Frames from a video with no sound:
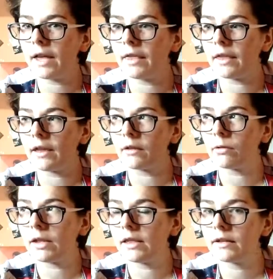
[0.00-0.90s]
and then
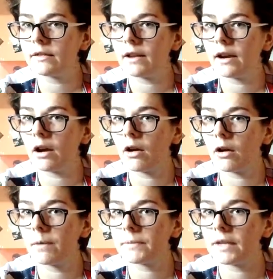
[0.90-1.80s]
Green Lantern
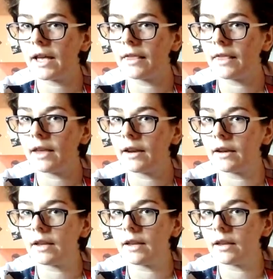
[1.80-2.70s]
Corps, and then
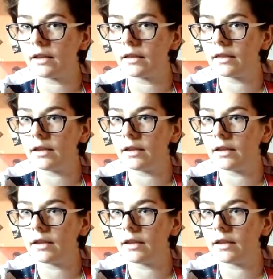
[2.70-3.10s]
the